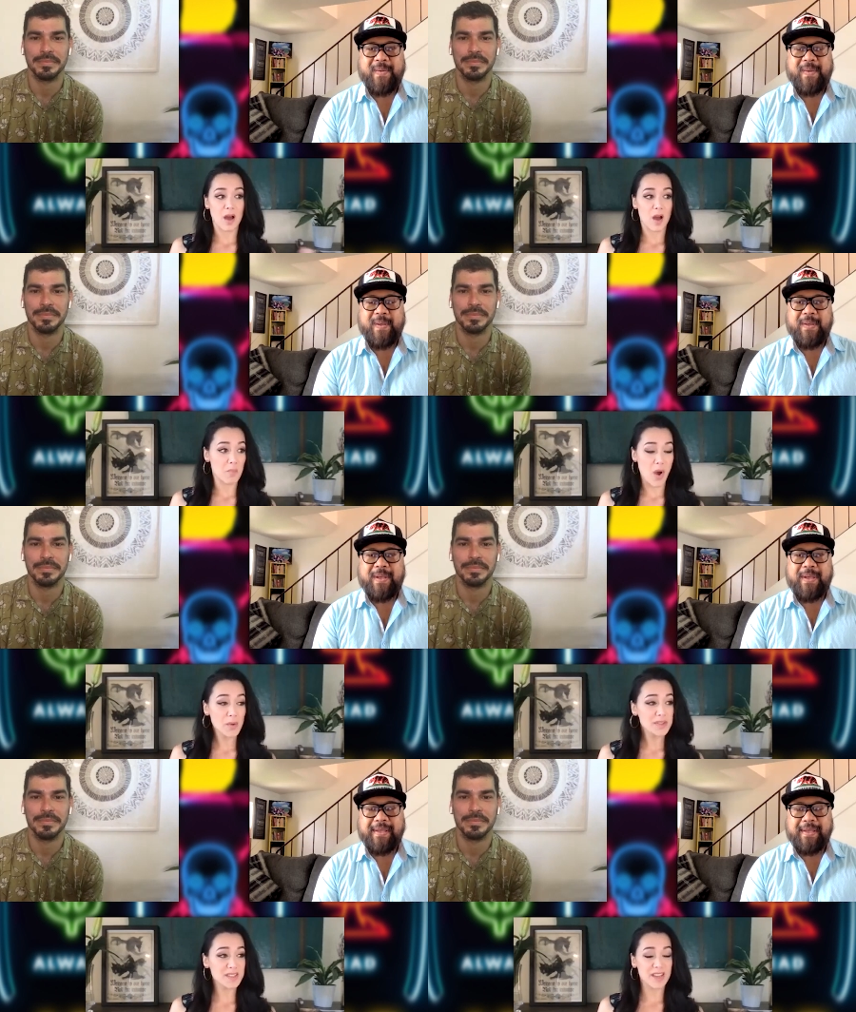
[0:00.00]

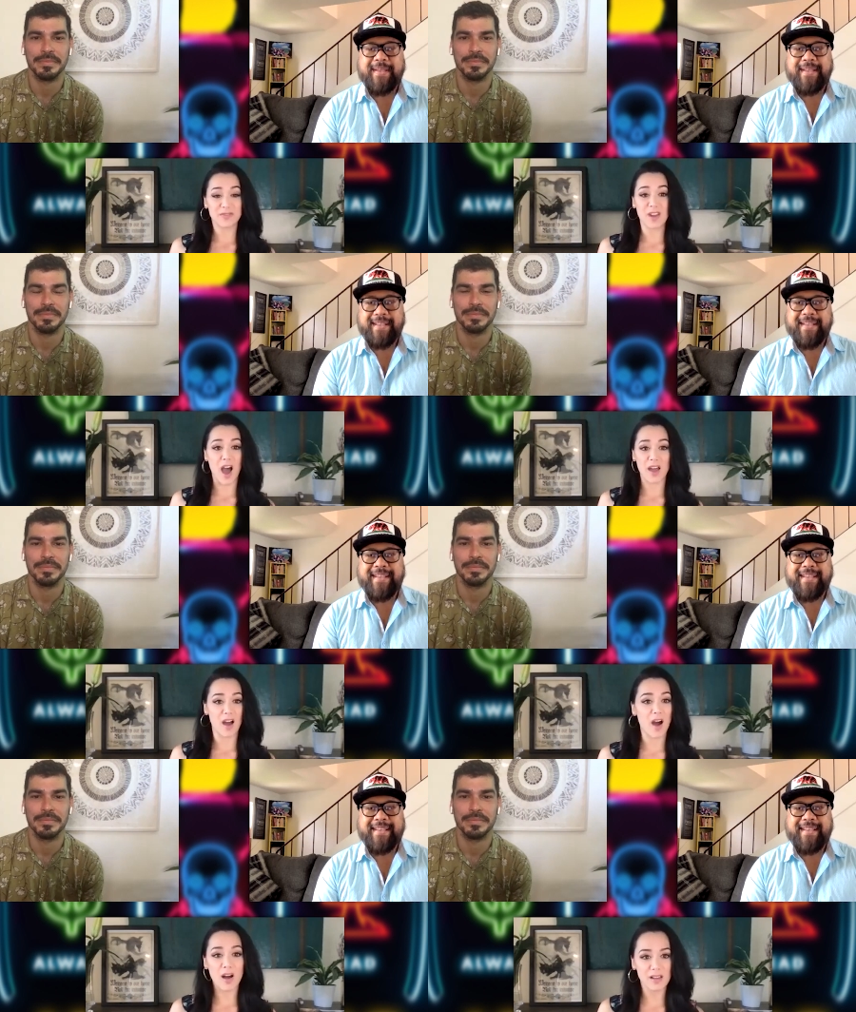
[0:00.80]
Speaker 1: most if not
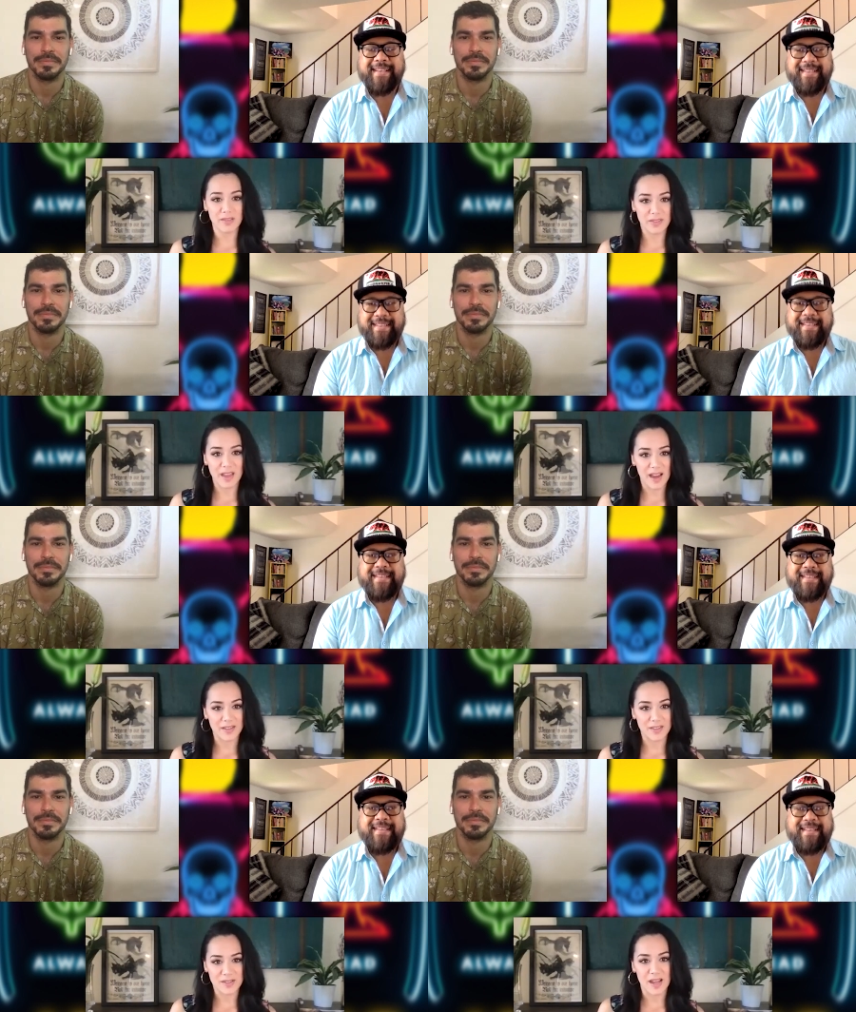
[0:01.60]
all of the
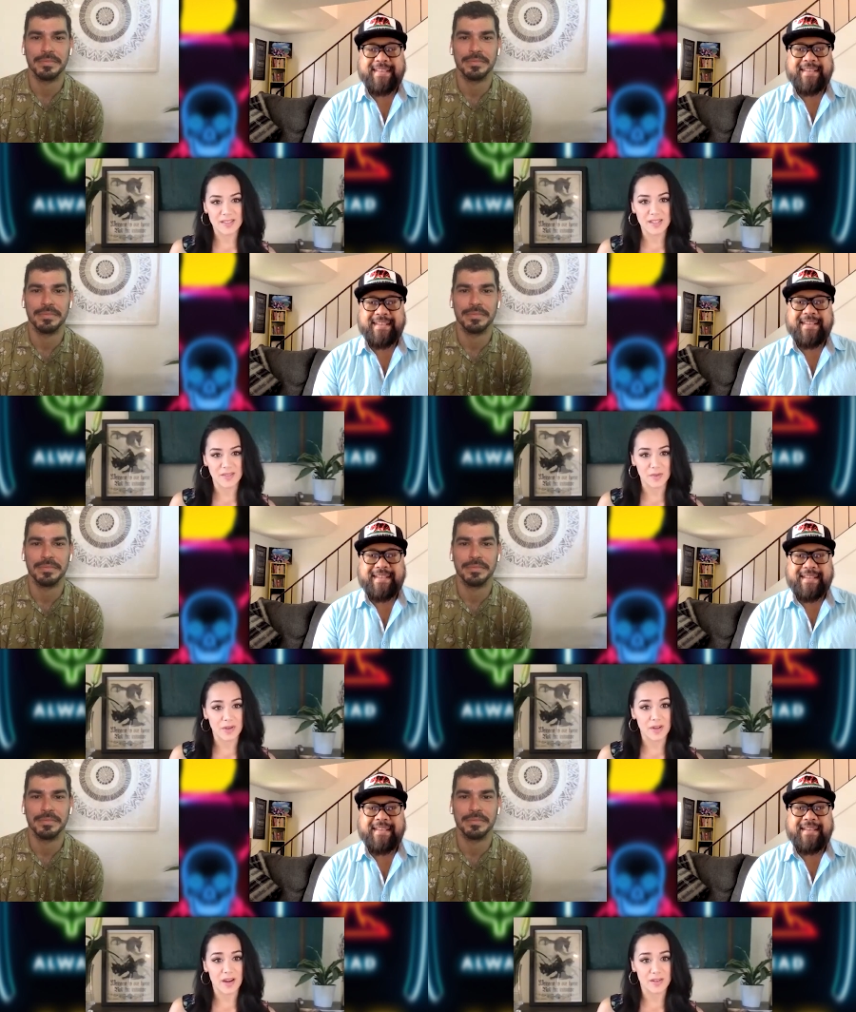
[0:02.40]
actors ideas for their
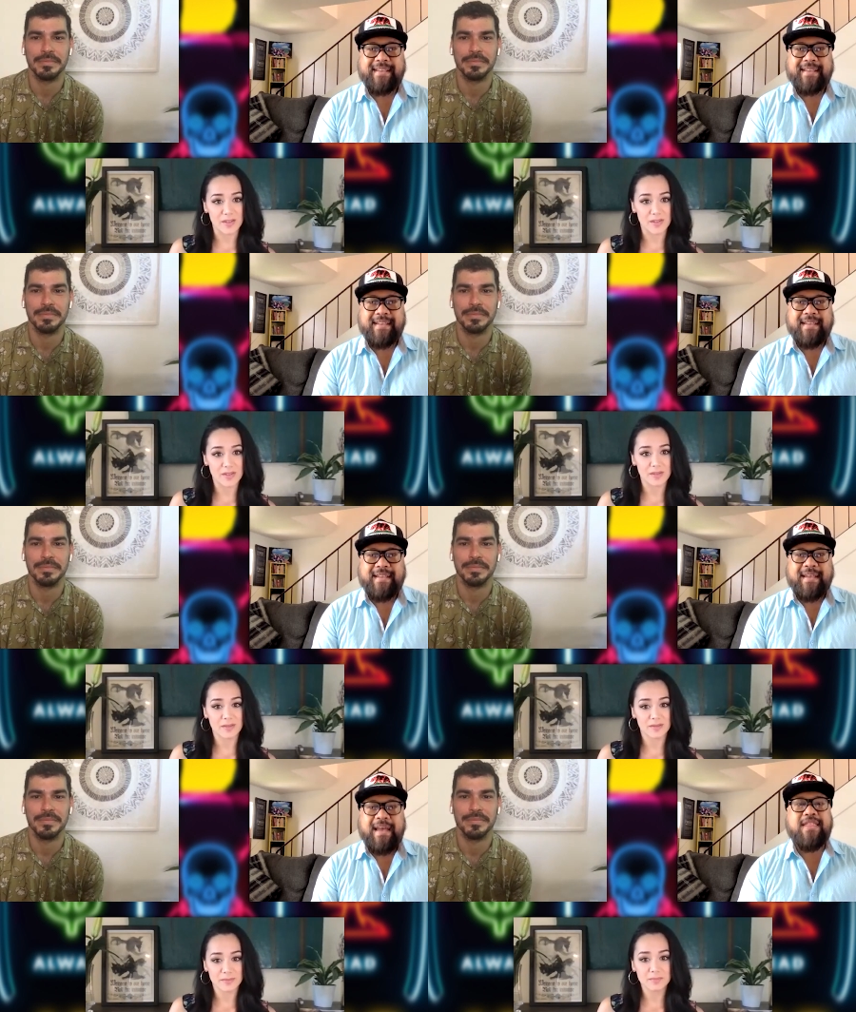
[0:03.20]
characters
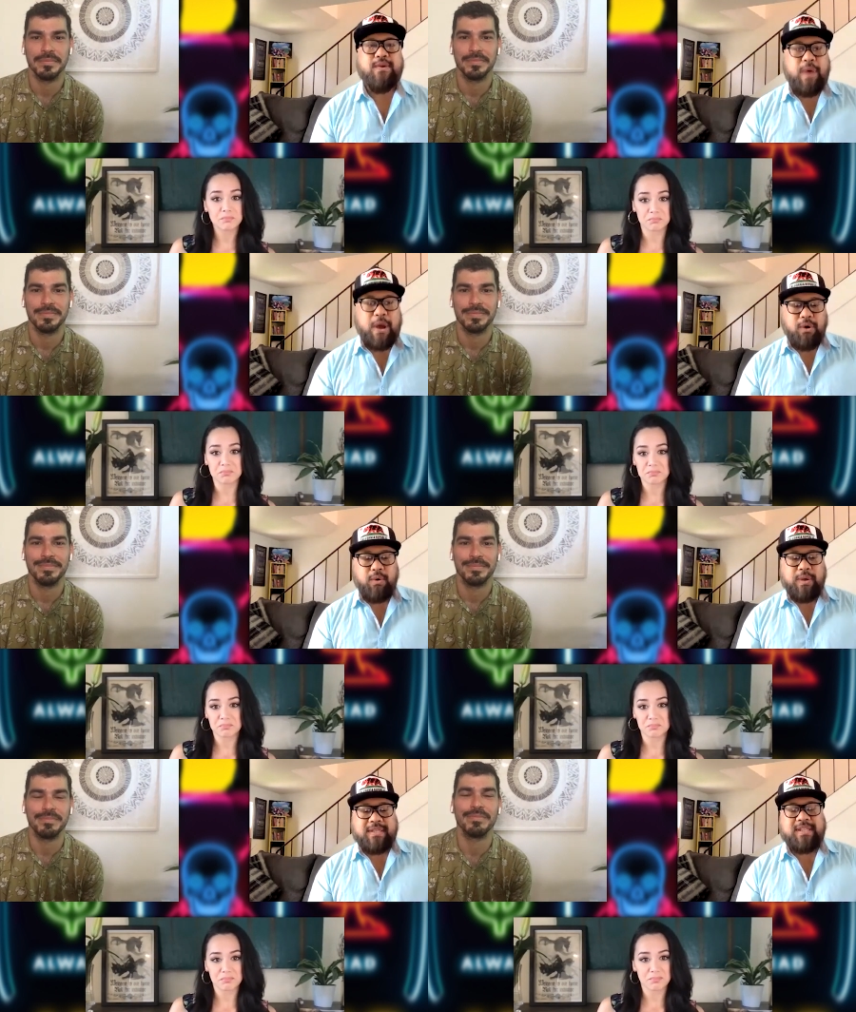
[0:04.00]
Speaker 2: and then
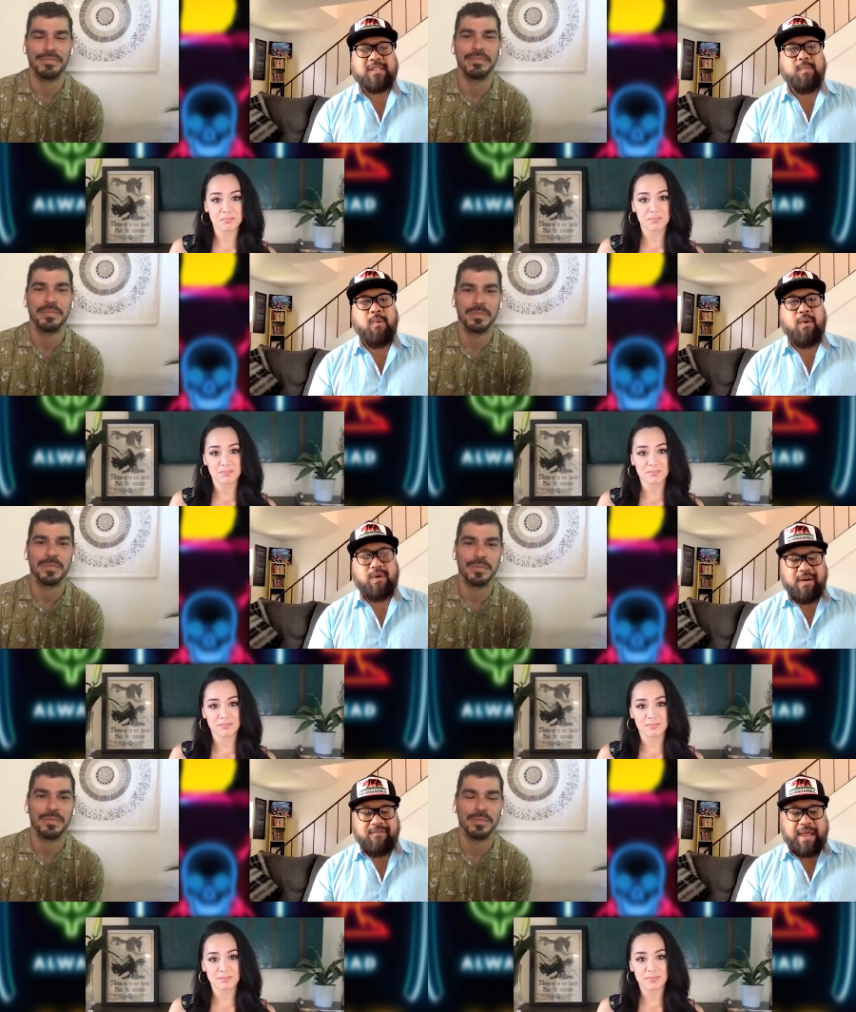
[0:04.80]
Raul, is this
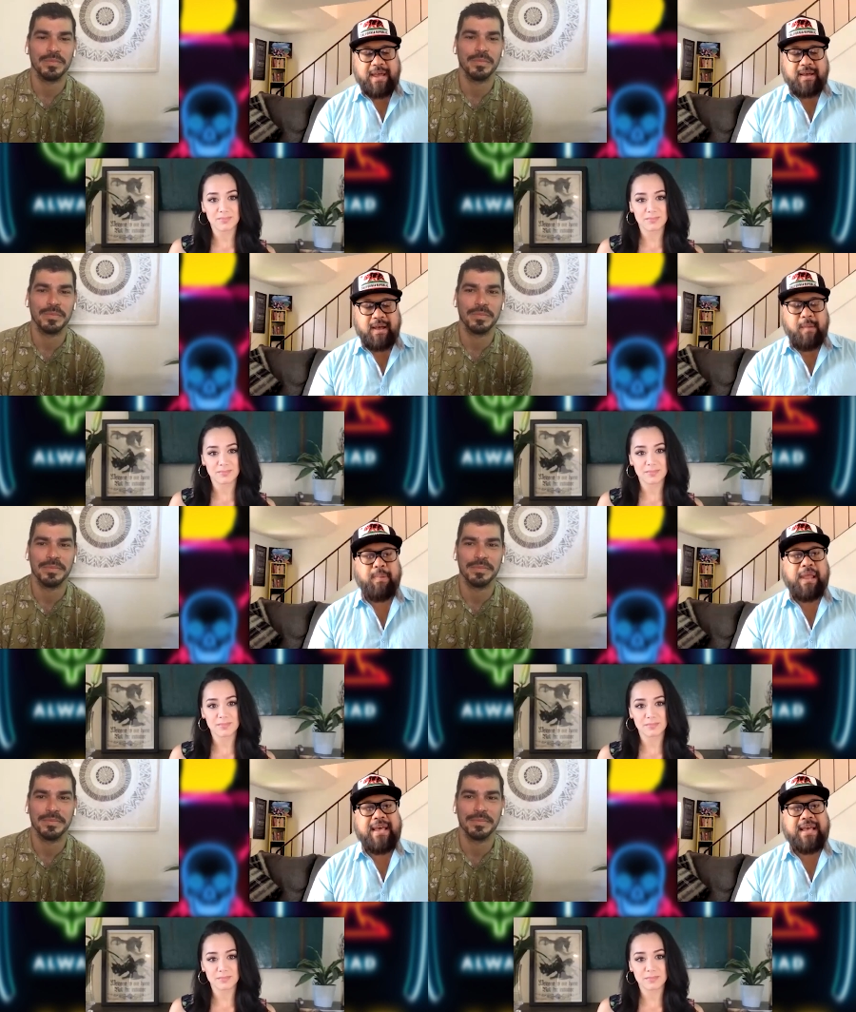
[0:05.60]
more of like a
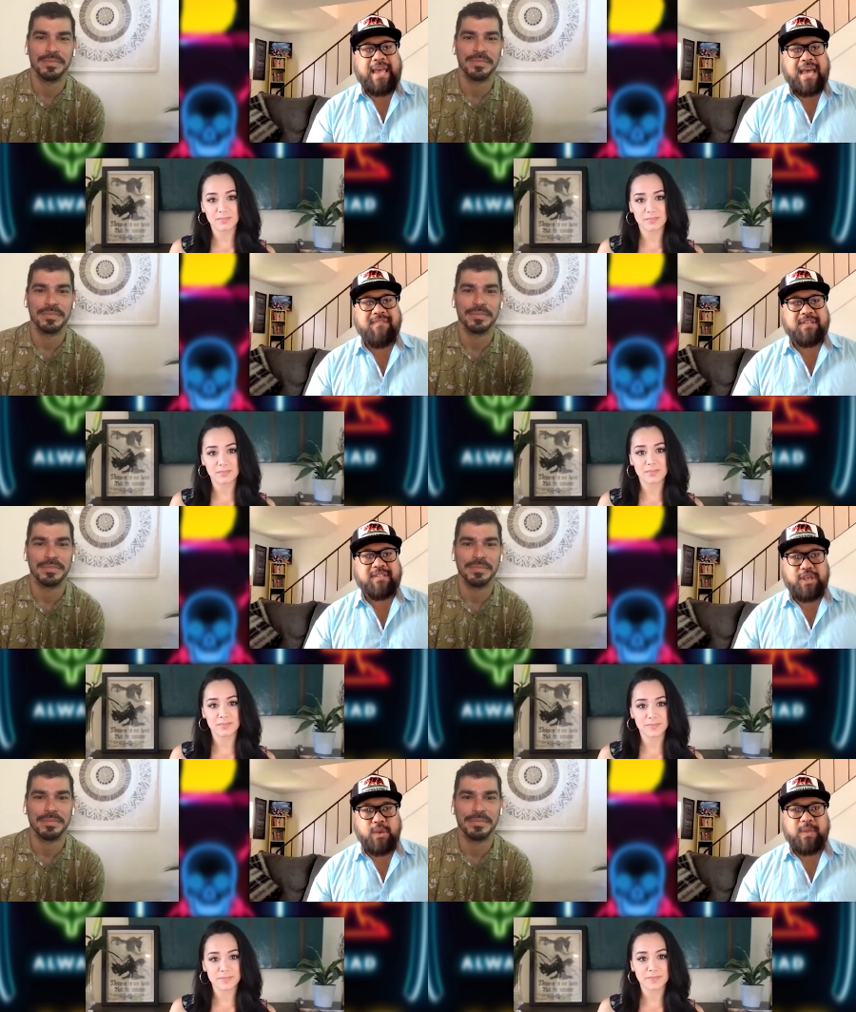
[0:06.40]
blank canvas
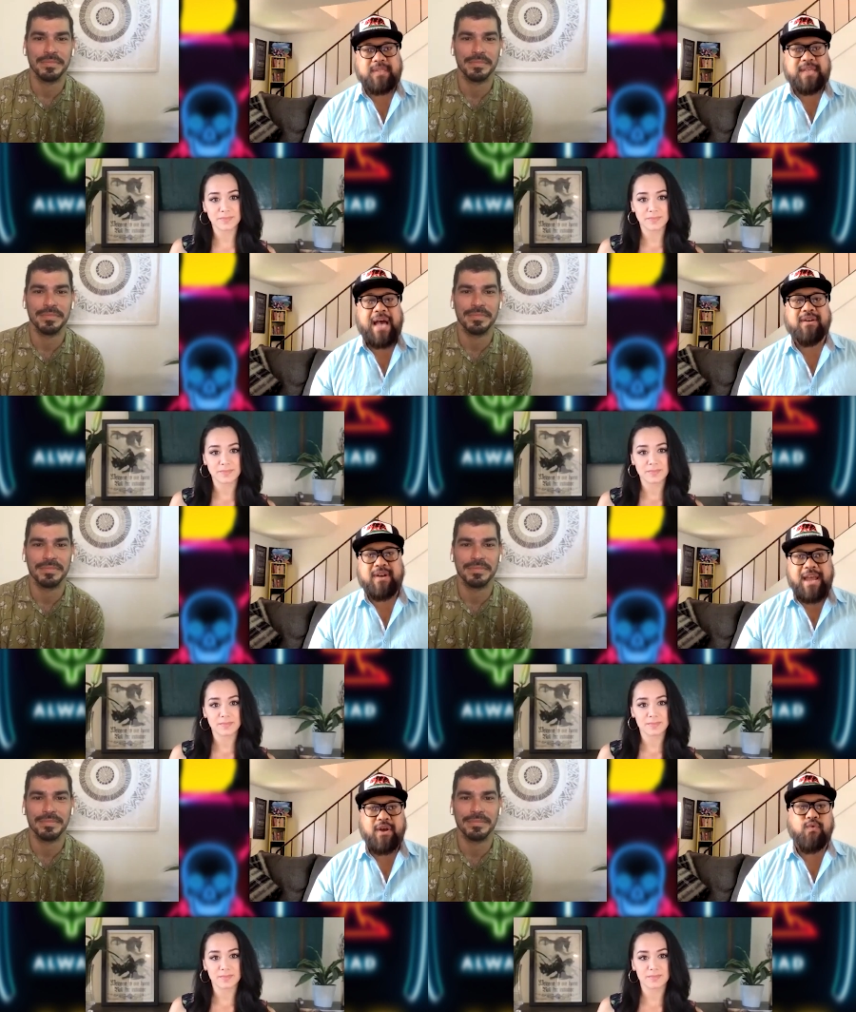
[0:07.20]
that you and Zack are kind